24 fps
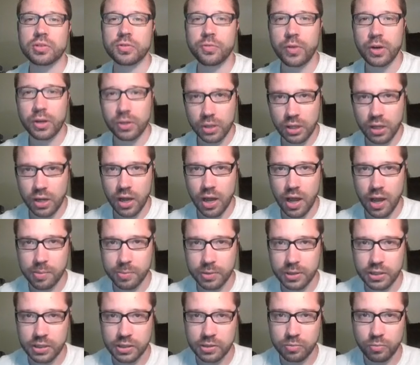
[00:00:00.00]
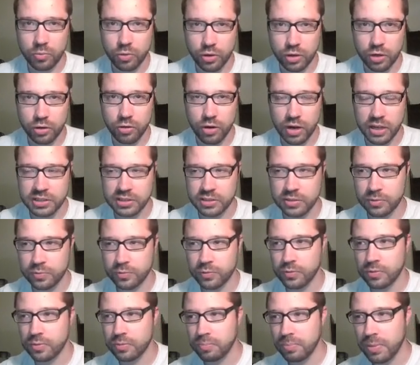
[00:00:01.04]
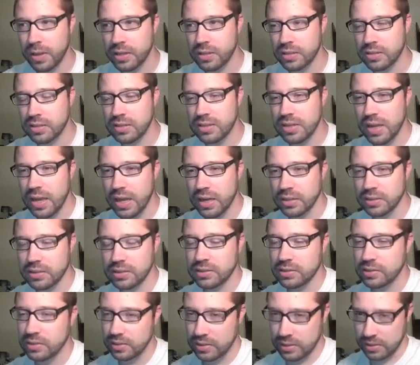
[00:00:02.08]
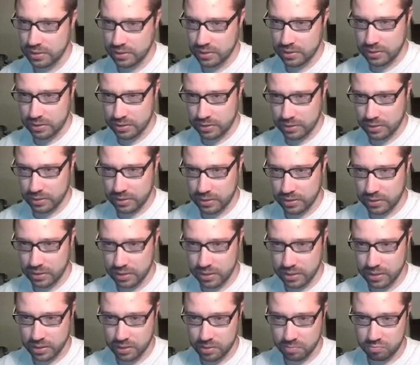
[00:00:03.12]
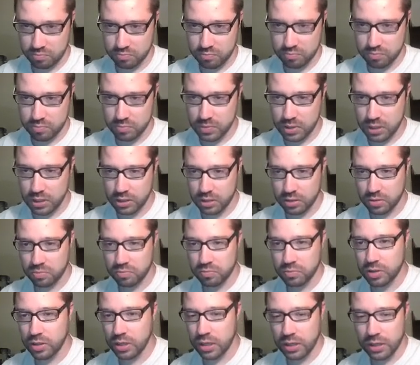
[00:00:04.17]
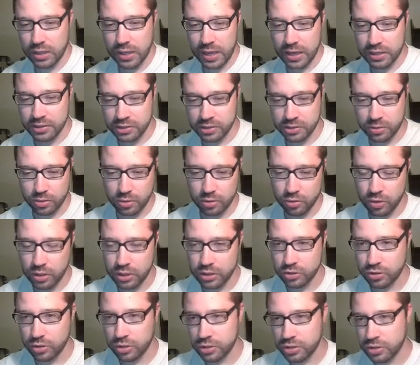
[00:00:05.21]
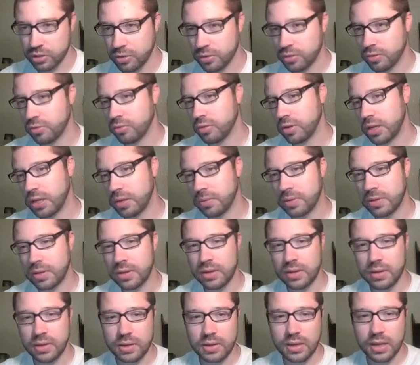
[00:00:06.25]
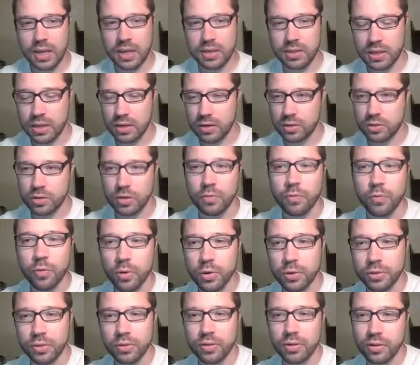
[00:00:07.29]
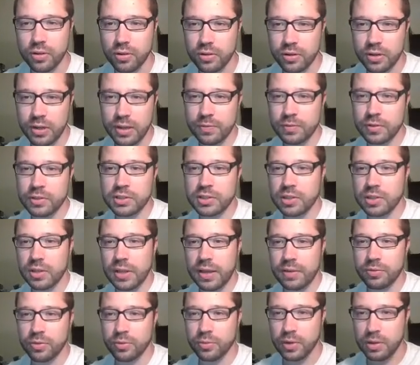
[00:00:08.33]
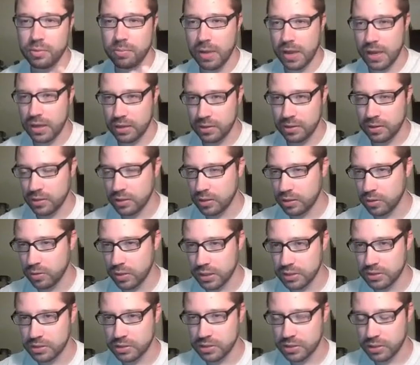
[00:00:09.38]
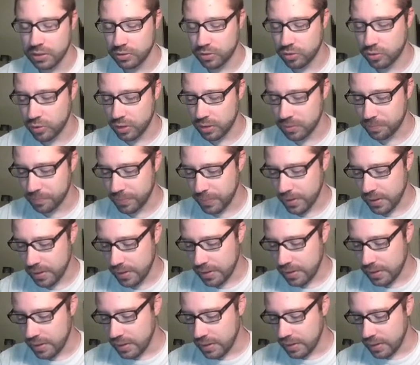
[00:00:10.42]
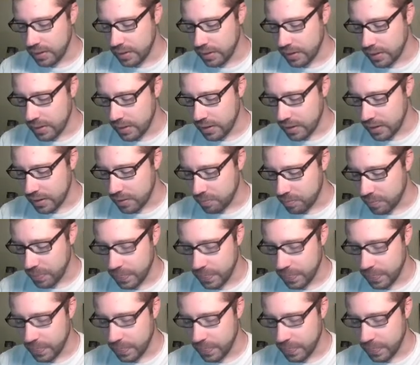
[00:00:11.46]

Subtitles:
fairly common in more aggressive bent decks. You know, you can cast another creature on turn 3, and then on your 4th turn, if you still have 3 mana, you can still do it. I